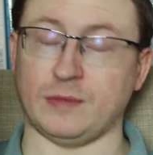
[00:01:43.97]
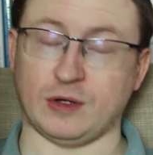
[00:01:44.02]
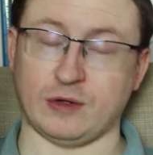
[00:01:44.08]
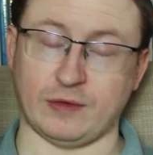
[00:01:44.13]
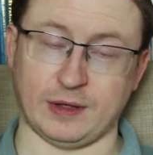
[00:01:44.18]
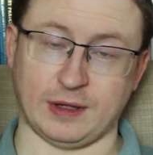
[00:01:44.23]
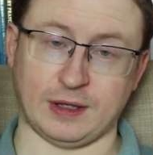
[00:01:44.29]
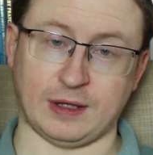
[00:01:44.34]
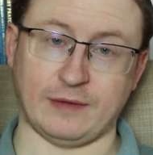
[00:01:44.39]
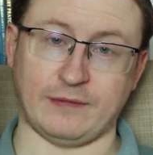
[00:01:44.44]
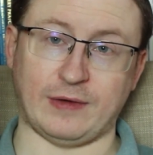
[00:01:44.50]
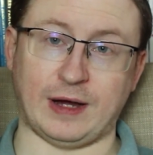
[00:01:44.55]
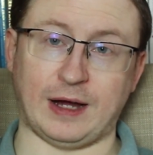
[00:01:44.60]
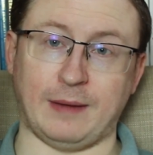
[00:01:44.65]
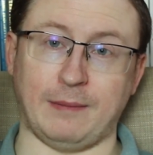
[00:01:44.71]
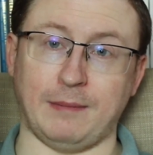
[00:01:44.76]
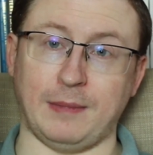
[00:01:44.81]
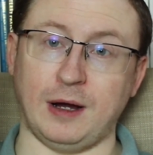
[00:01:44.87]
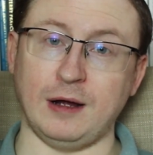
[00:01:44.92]

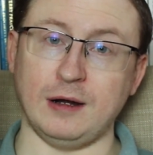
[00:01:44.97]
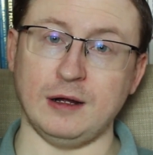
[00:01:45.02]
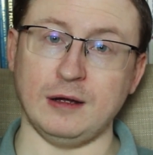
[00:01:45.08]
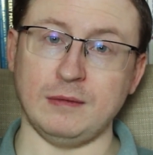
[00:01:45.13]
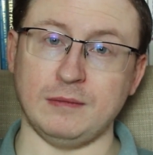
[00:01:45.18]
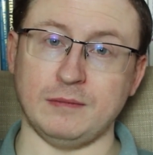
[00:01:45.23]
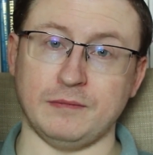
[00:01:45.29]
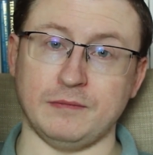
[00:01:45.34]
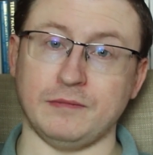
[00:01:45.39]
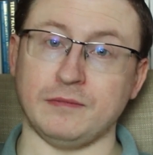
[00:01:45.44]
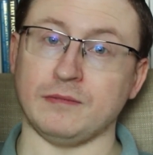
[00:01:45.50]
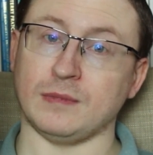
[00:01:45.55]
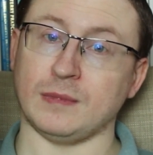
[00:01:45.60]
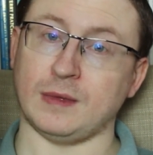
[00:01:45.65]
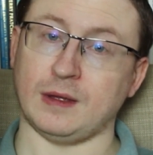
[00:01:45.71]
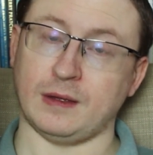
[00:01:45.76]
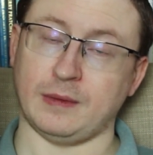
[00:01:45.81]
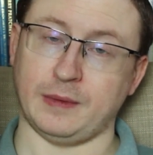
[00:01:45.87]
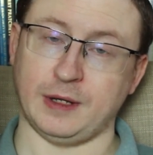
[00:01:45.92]
Christopher Marlowe,
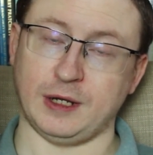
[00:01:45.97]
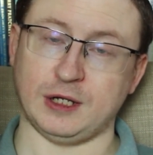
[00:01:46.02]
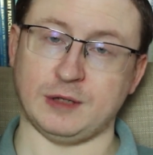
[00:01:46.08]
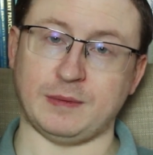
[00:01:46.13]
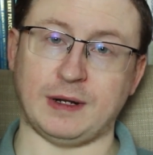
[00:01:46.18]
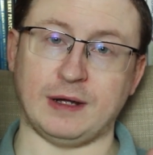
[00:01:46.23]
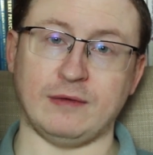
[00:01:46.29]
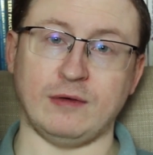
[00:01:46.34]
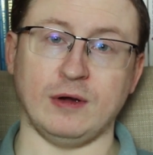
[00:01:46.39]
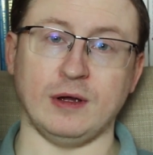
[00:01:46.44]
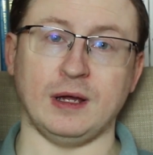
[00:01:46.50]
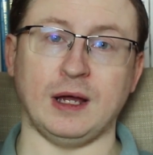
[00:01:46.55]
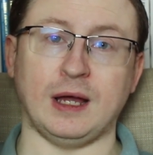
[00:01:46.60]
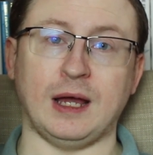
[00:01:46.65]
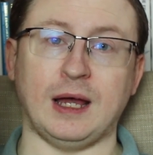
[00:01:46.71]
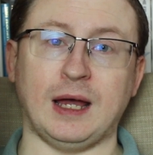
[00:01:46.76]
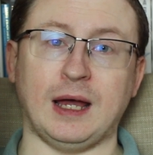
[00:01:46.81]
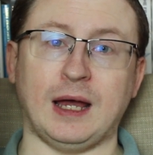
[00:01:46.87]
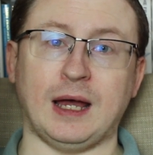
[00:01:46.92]
the English playwright.
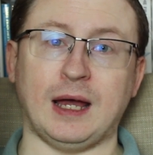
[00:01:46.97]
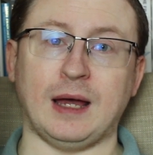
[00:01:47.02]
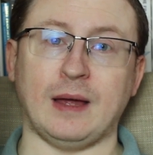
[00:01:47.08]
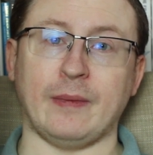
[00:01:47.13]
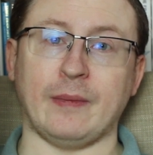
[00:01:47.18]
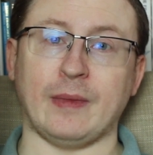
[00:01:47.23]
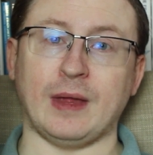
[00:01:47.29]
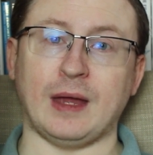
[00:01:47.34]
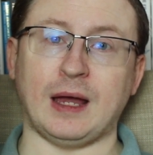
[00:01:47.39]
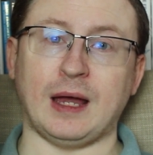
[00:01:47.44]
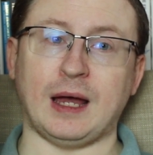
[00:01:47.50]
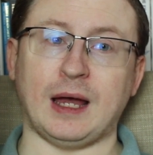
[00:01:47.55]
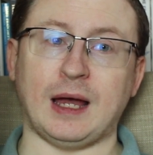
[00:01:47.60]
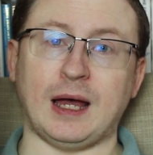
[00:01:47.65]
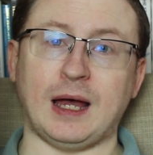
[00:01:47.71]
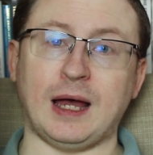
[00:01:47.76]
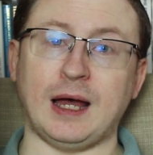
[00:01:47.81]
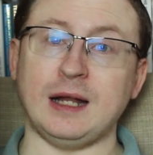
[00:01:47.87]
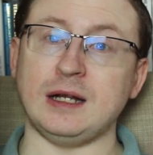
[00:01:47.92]

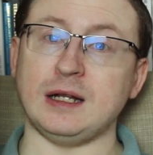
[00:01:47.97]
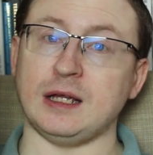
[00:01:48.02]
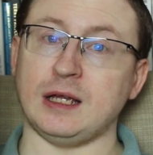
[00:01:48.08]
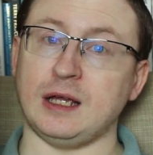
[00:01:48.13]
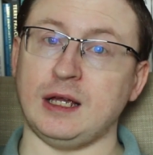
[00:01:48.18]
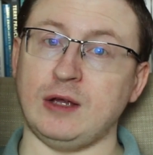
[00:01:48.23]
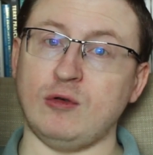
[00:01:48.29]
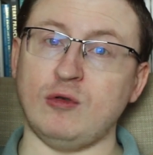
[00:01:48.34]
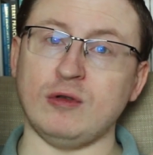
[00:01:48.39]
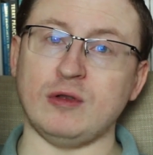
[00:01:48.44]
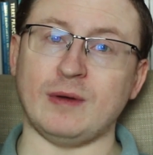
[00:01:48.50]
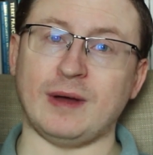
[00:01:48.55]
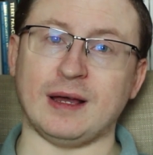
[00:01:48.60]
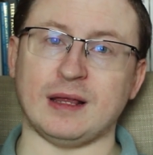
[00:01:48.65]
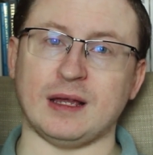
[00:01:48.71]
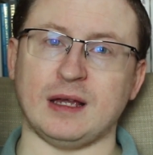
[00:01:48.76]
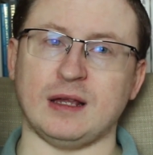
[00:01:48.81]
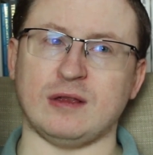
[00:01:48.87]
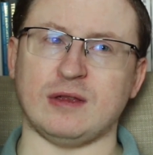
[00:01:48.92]
And he also
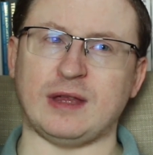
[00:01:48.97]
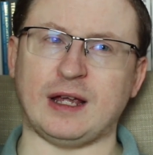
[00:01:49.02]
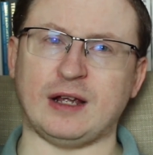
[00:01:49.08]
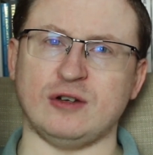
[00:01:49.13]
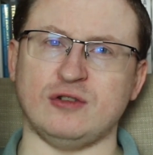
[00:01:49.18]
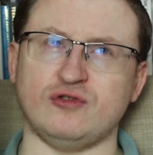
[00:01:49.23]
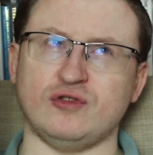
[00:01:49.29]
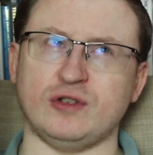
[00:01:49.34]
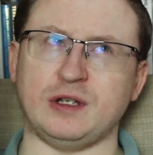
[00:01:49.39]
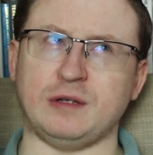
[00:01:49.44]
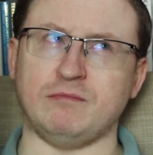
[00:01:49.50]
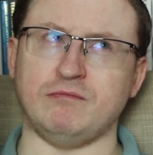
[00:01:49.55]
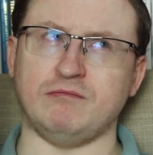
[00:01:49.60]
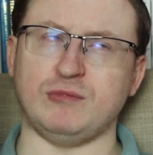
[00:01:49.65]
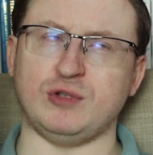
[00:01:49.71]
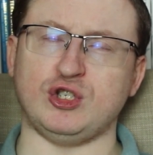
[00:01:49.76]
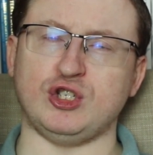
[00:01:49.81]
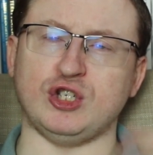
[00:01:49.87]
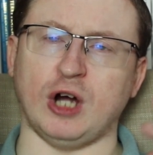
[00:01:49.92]
has a secondary
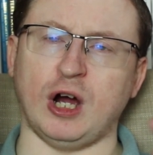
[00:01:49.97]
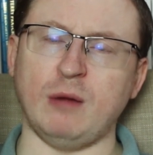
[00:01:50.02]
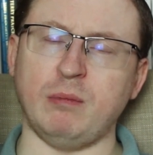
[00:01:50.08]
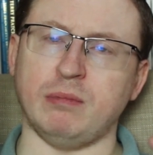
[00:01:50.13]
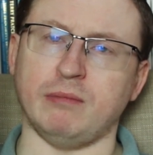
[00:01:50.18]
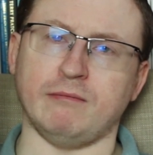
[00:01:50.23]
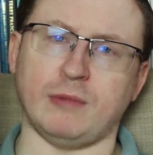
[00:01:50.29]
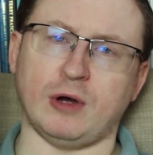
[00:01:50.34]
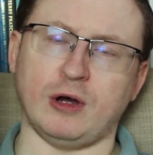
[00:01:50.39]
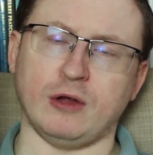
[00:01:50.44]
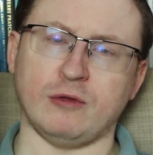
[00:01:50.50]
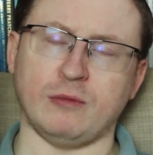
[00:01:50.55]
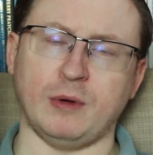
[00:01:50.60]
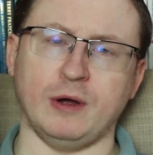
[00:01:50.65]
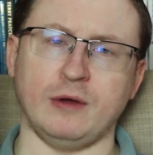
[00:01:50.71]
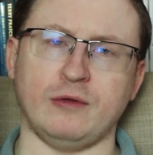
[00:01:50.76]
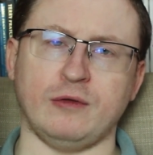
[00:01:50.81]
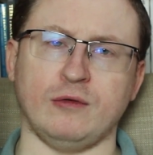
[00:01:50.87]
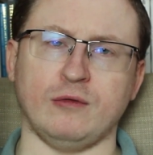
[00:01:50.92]
job, I
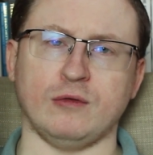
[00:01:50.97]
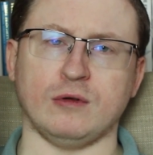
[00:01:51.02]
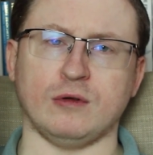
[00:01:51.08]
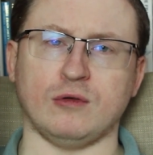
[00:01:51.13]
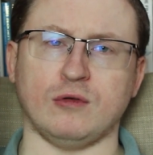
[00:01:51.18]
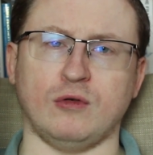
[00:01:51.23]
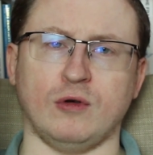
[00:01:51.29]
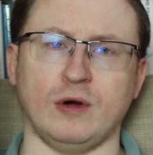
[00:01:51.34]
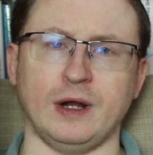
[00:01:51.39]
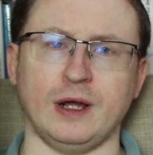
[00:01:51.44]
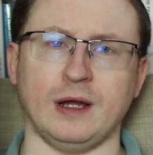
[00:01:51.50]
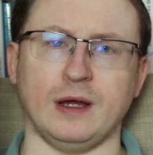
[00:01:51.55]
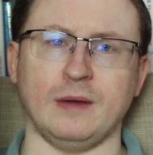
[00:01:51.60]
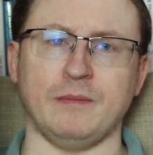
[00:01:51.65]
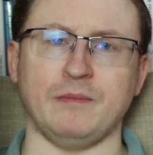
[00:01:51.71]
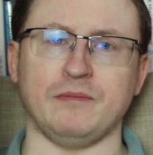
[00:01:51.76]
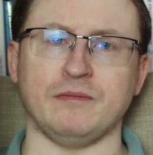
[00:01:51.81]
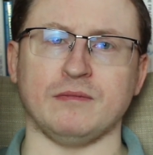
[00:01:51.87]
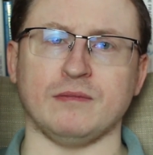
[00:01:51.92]
suppose you would call it,
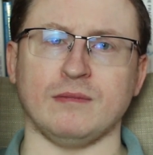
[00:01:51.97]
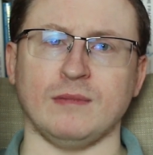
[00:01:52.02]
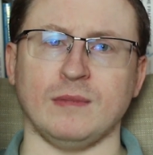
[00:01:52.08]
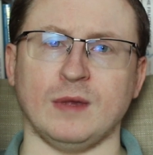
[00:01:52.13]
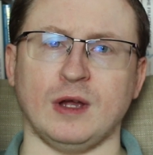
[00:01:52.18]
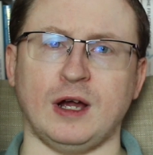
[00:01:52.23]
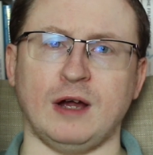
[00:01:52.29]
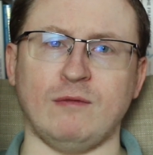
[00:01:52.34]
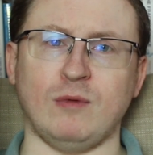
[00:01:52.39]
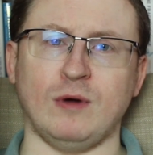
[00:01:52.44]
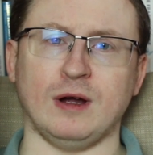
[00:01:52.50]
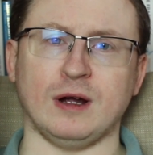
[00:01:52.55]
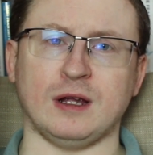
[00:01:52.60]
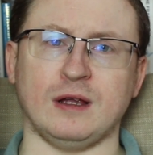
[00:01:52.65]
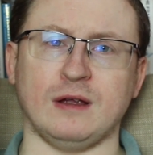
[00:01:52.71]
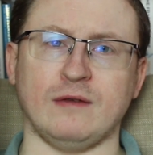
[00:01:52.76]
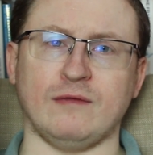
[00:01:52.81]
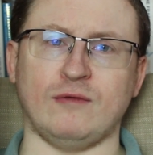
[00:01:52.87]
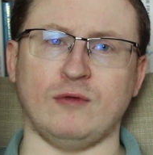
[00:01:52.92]
of
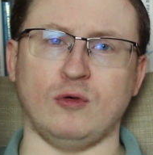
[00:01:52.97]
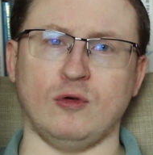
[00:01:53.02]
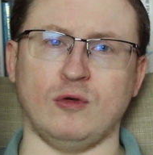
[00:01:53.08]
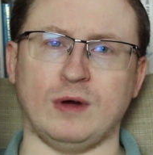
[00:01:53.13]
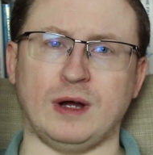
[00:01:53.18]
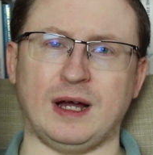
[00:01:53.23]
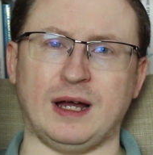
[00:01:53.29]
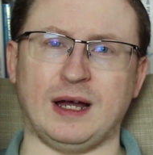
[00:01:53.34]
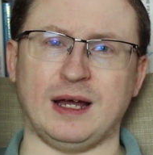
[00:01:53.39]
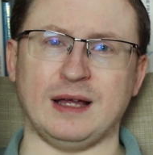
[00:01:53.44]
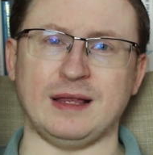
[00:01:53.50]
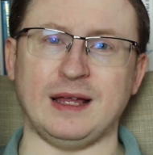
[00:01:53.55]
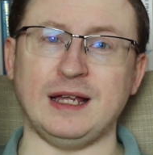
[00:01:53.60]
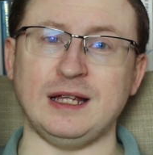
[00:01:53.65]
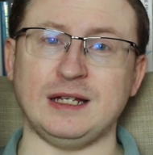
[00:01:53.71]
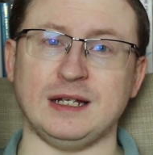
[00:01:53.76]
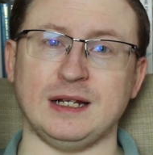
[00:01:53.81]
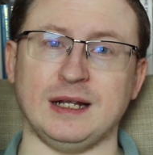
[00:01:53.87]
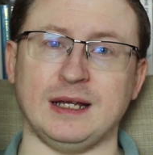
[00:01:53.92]
working for
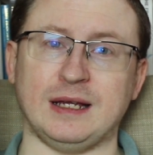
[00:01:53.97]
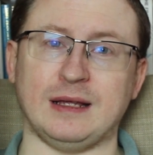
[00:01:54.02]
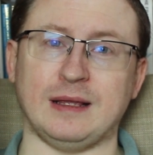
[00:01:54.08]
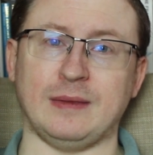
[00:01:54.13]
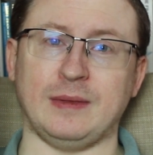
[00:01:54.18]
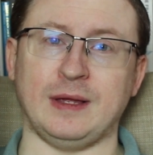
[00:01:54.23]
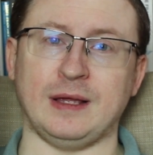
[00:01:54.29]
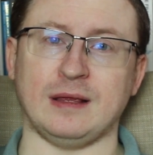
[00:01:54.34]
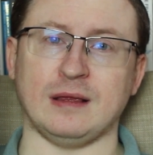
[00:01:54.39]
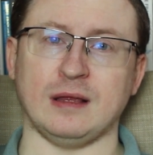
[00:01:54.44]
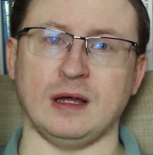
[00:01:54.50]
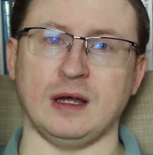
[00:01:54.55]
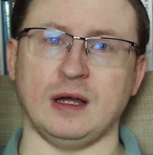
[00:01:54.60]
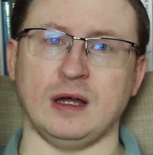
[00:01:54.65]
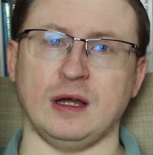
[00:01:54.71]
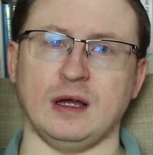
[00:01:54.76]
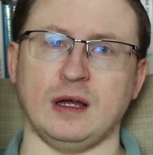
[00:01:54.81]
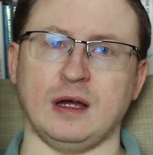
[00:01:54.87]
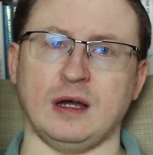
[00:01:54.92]
essentially this
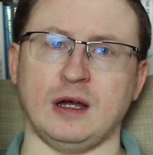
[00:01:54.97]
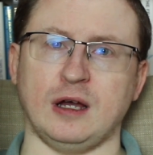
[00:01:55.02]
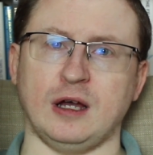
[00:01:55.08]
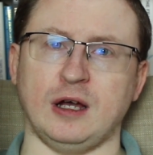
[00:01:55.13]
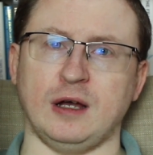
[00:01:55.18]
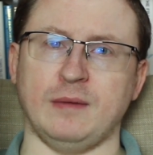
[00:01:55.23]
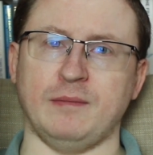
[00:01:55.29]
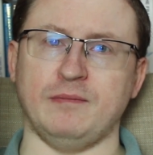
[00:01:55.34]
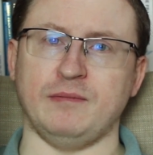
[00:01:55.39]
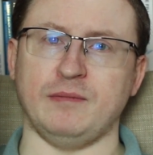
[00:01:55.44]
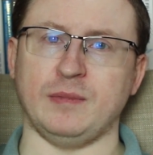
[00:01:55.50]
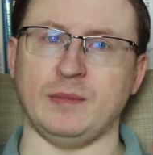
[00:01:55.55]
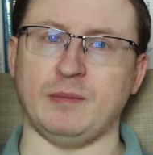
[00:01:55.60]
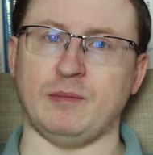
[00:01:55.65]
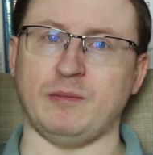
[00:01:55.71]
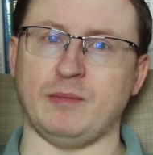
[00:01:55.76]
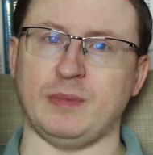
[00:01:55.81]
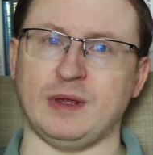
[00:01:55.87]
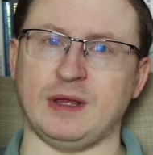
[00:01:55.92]

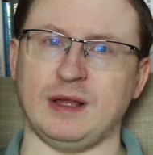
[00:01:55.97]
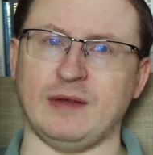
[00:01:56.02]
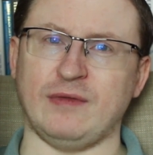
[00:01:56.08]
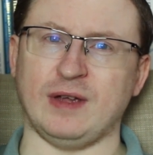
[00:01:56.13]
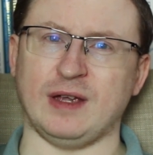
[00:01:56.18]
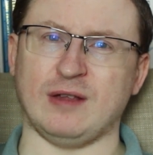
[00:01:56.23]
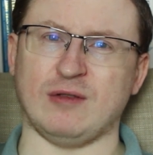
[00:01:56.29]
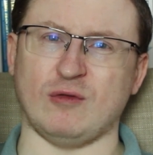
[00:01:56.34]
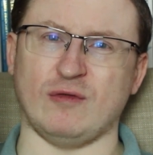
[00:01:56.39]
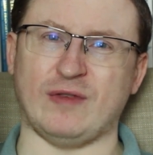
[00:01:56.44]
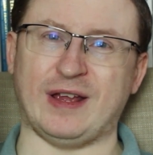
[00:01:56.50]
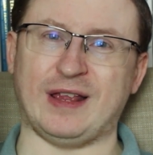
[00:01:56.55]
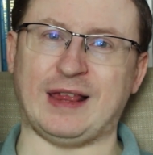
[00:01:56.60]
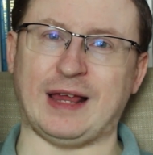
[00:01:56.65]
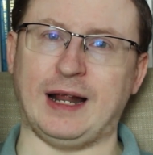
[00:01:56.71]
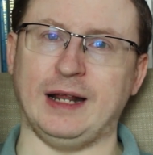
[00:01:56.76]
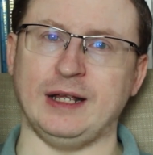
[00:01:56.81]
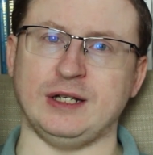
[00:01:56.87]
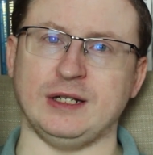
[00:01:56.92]
specific sort of
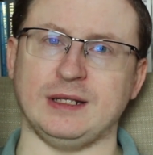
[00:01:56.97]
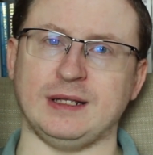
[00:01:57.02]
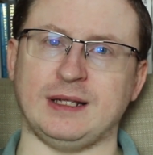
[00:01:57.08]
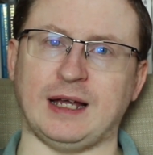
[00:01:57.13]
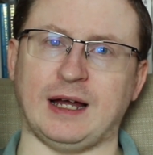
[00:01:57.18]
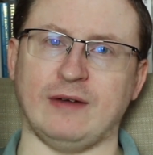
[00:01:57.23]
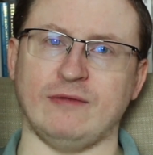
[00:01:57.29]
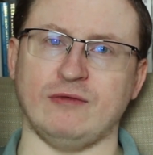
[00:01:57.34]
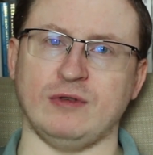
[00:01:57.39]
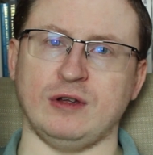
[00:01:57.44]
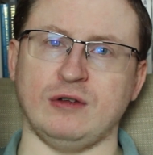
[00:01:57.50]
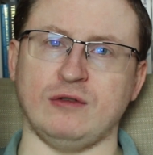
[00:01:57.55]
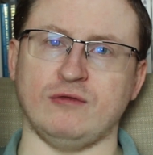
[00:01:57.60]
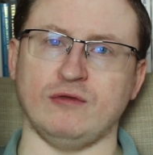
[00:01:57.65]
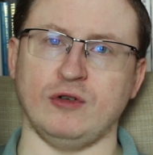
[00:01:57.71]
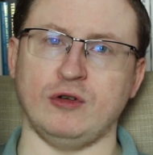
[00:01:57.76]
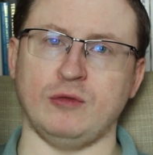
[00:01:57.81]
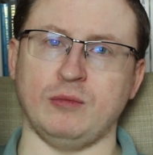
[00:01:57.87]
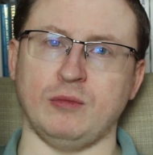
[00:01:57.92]
intelligence gathering
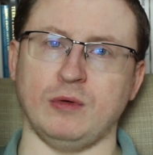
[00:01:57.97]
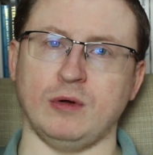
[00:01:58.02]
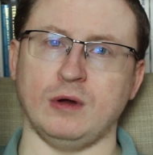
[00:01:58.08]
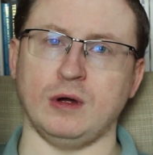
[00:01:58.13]
group,